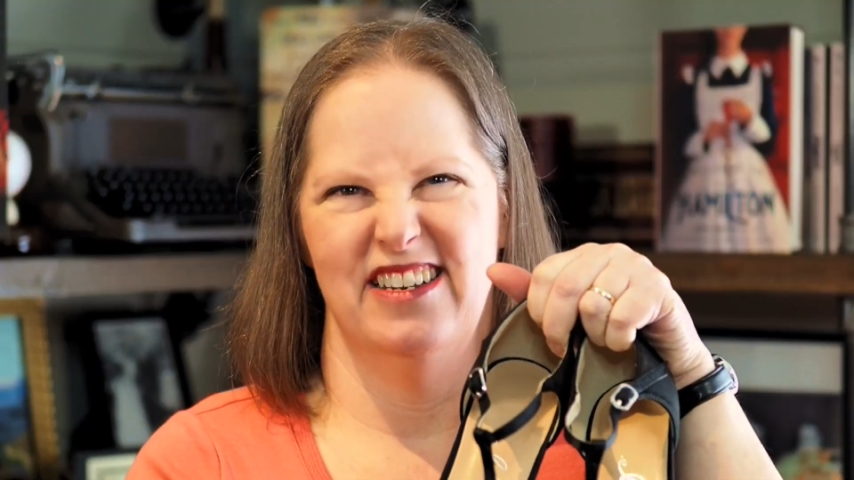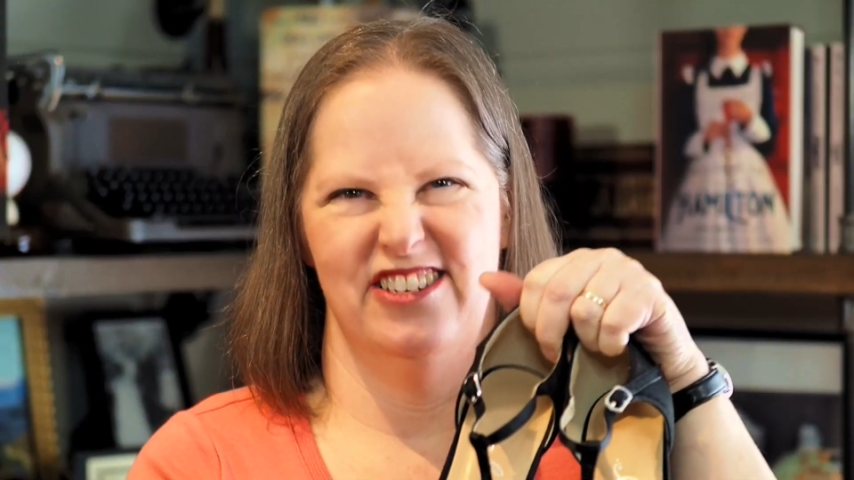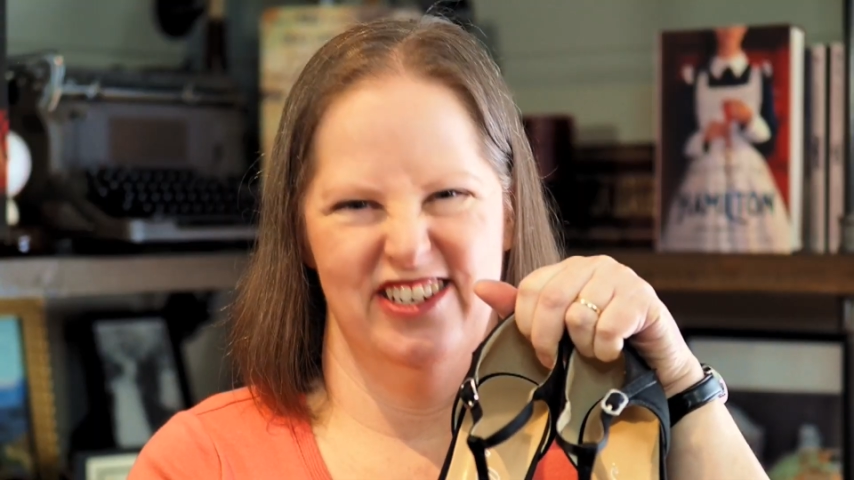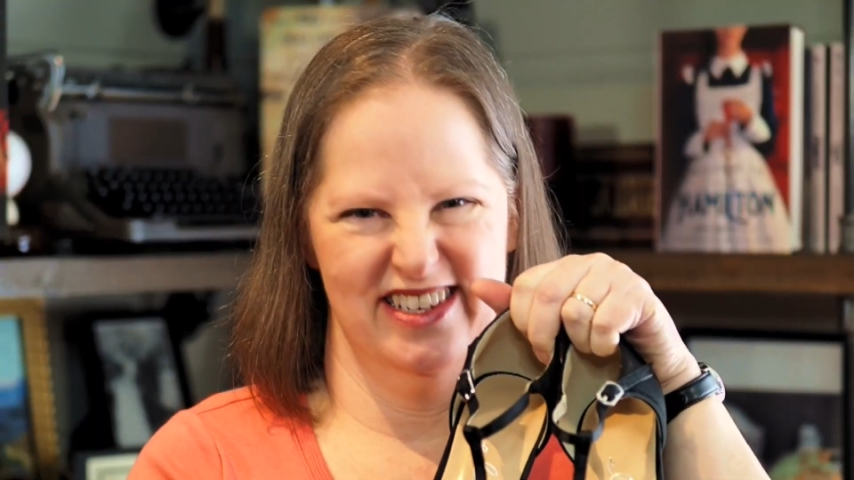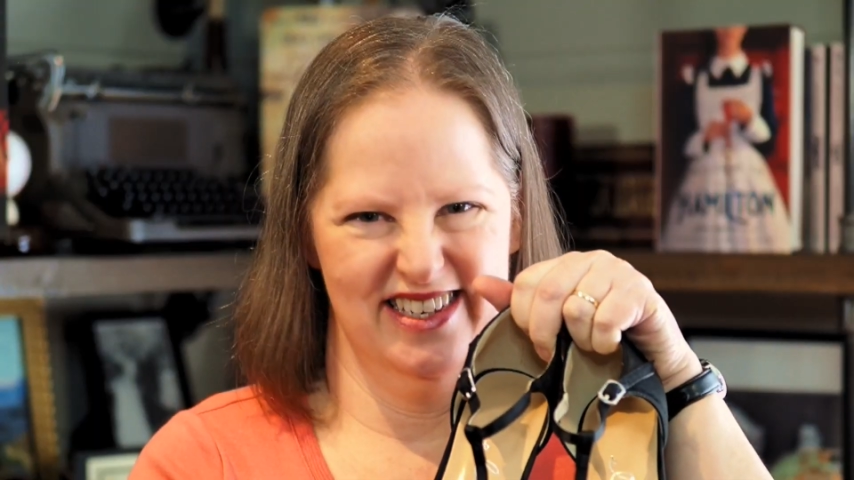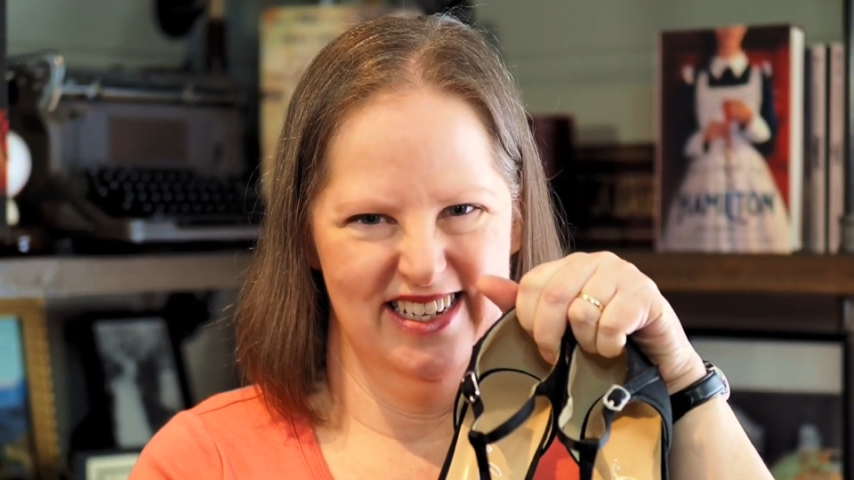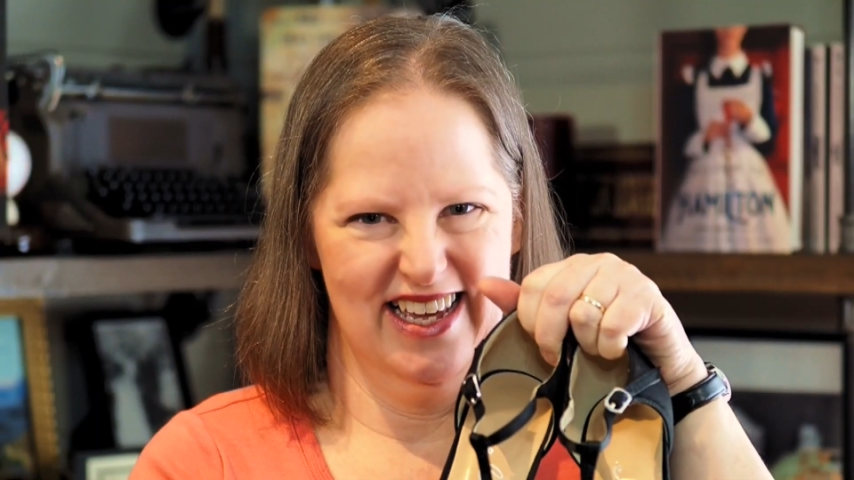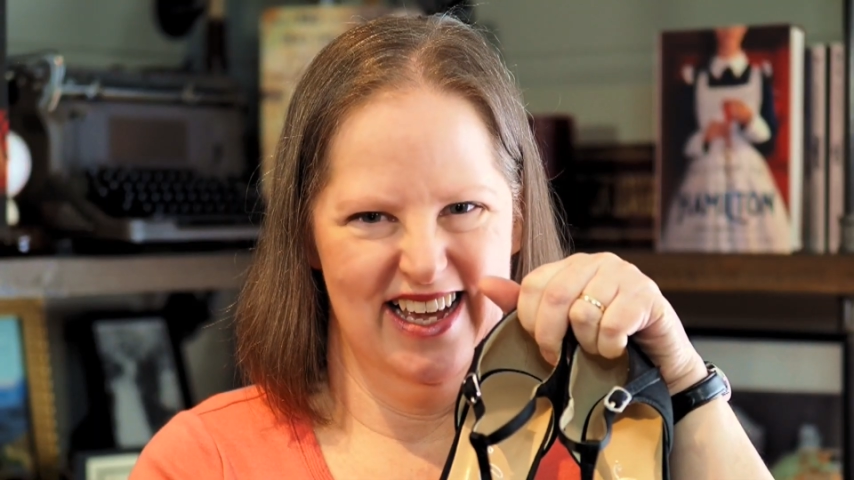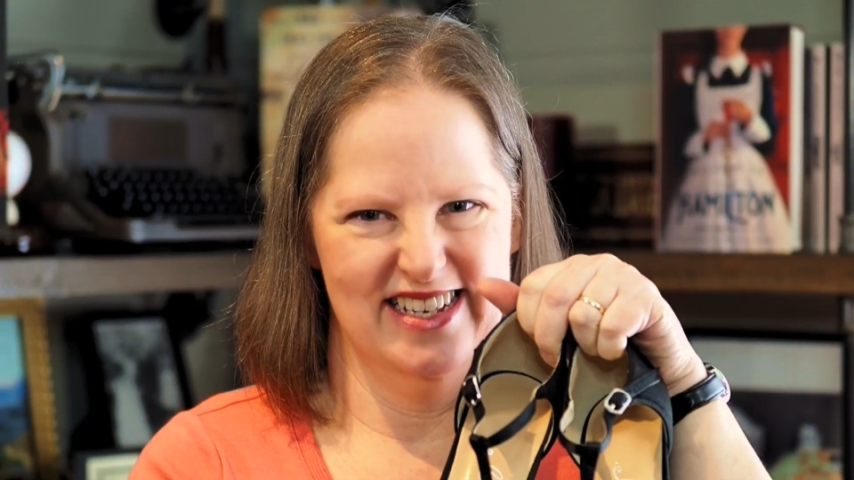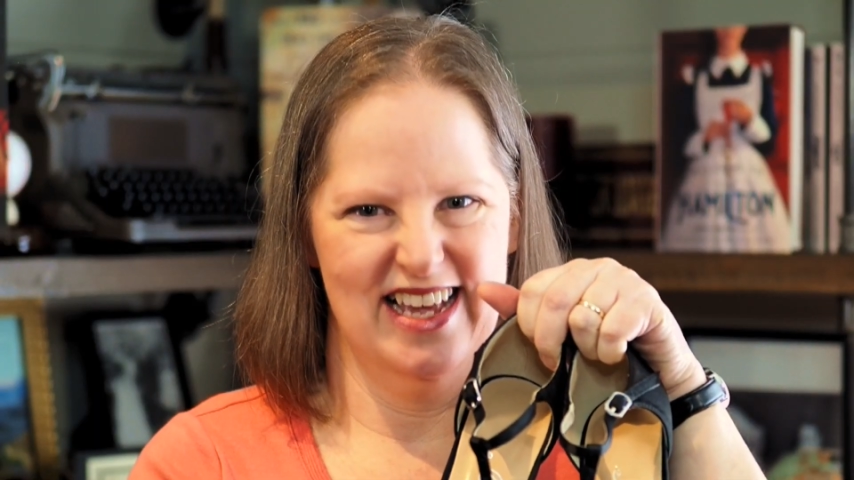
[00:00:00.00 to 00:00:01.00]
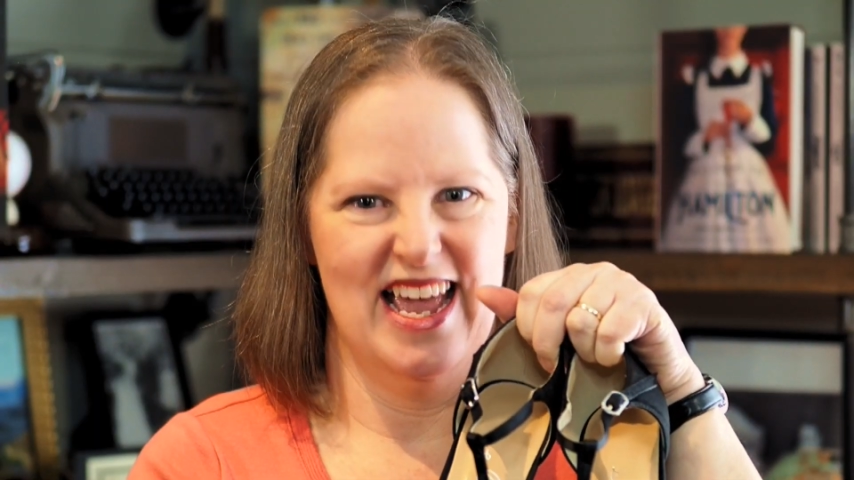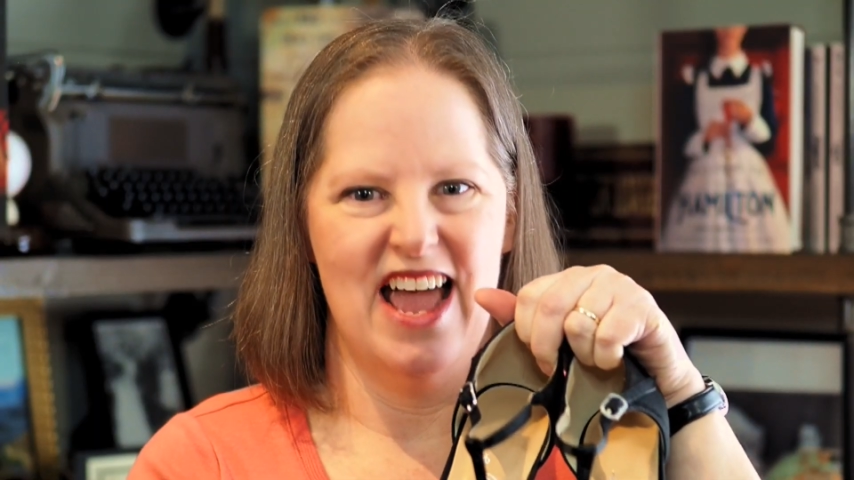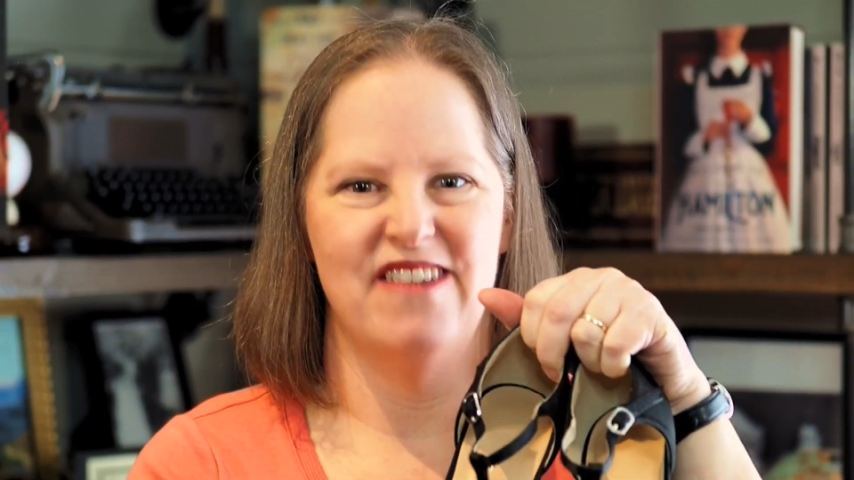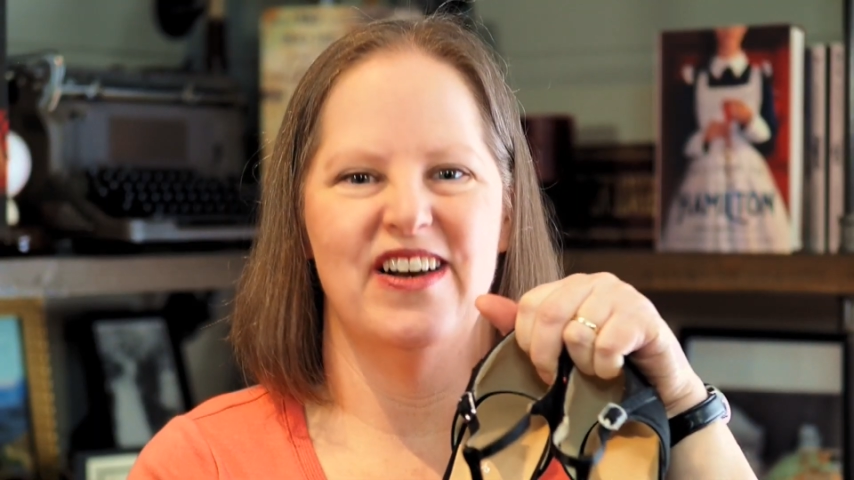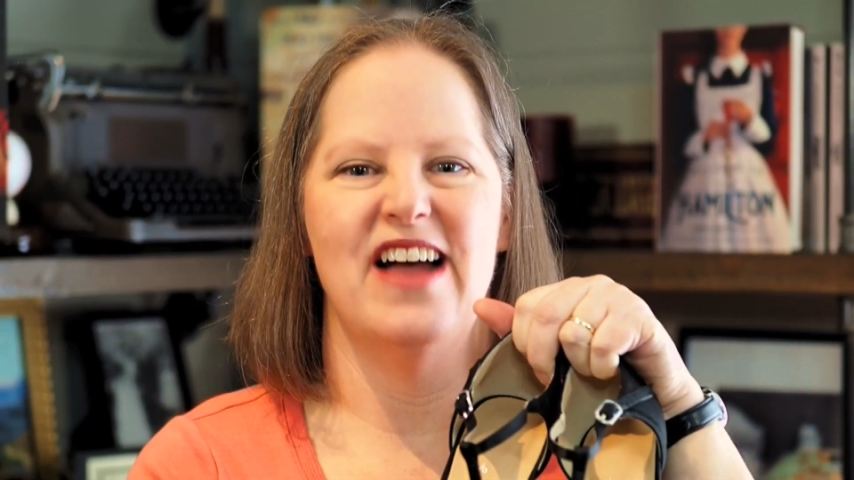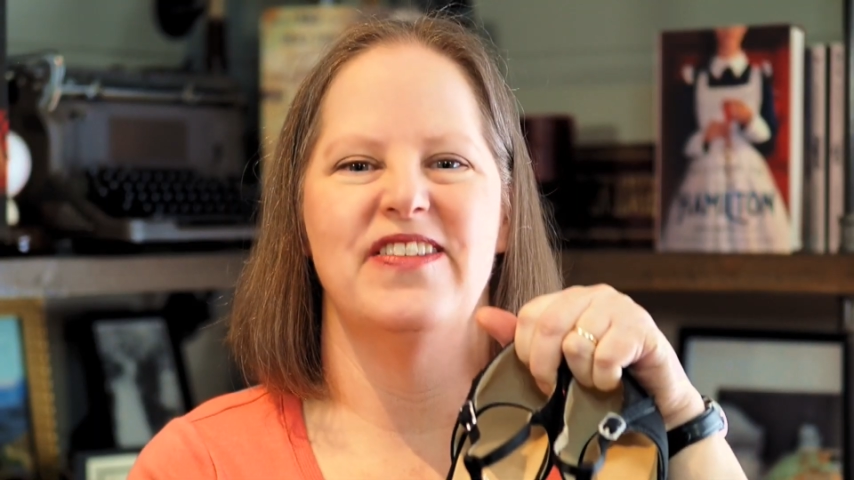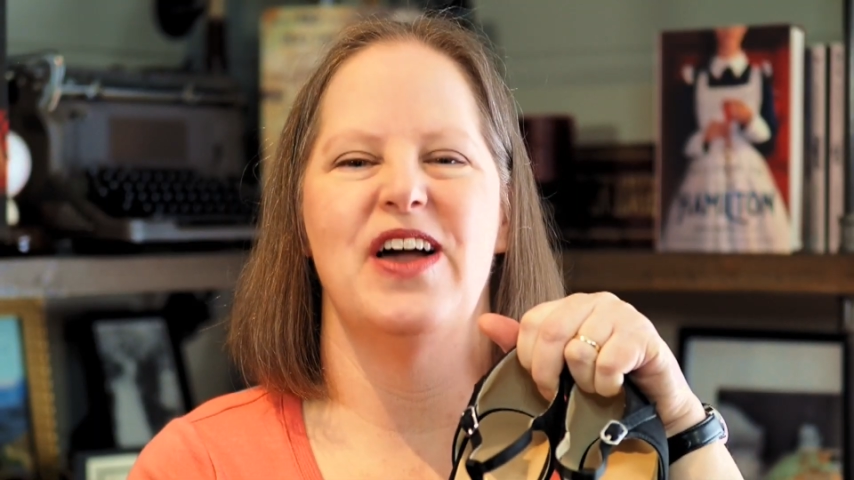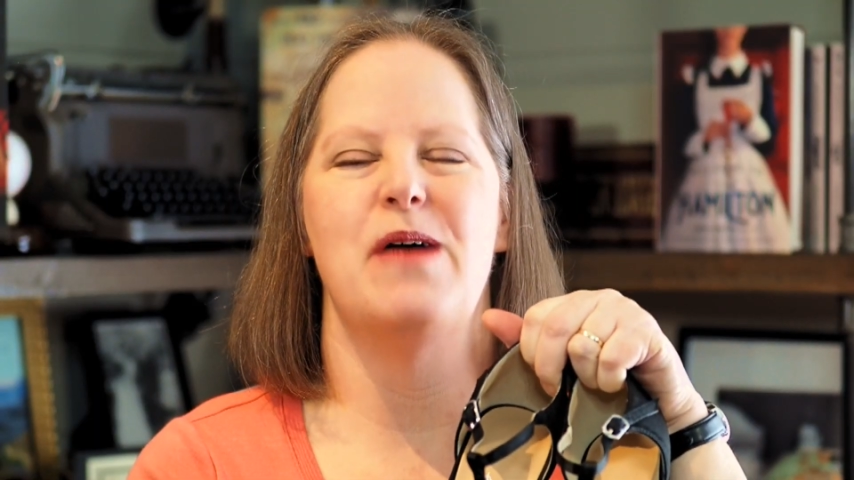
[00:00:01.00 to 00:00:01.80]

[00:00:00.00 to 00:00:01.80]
just in case I ever have the